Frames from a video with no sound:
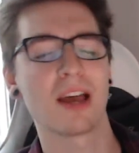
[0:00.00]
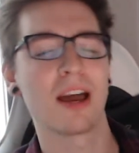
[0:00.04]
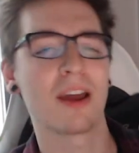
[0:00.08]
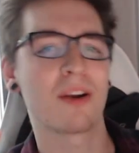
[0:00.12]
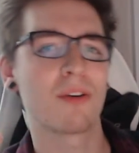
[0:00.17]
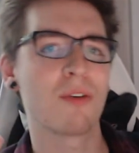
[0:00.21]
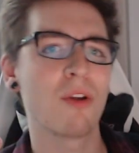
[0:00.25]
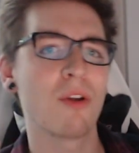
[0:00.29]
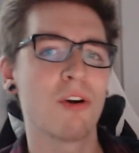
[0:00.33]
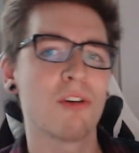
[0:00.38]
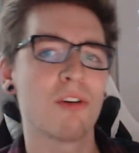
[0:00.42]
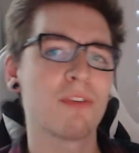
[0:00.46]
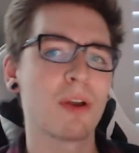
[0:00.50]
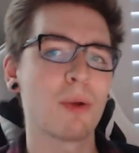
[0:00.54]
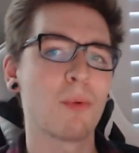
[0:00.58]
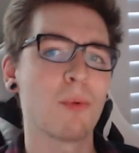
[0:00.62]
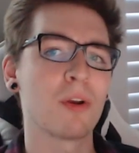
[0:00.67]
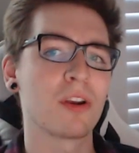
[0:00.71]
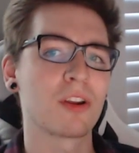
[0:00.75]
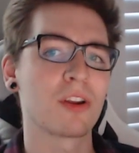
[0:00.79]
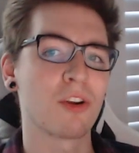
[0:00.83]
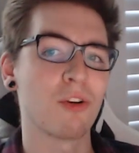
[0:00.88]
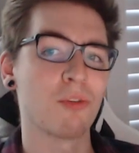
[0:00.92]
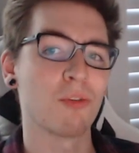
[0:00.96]
I don't know if I
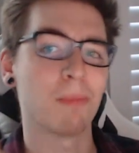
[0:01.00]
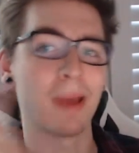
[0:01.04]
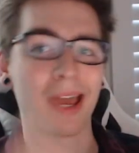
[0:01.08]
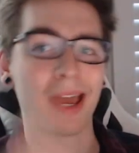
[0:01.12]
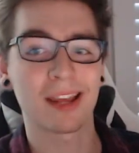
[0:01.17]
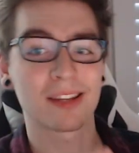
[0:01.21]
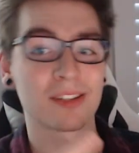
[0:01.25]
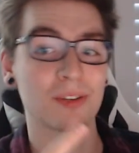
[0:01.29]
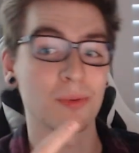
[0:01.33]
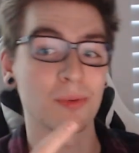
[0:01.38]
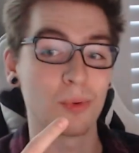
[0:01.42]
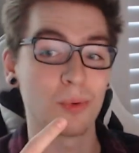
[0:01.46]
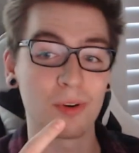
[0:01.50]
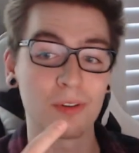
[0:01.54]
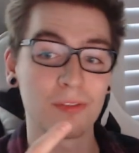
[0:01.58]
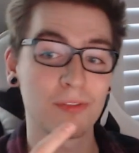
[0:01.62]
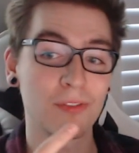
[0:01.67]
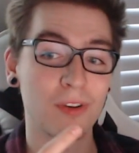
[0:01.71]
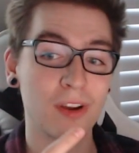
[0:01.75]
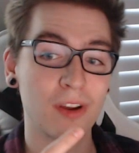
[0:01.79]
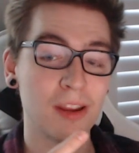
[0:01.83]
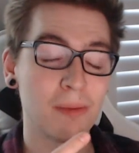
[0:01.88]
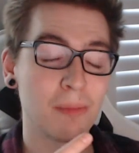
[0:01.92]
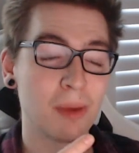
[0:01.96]
want to go back to
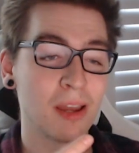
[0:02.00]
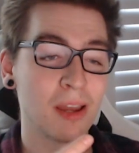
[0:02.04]
Warframe,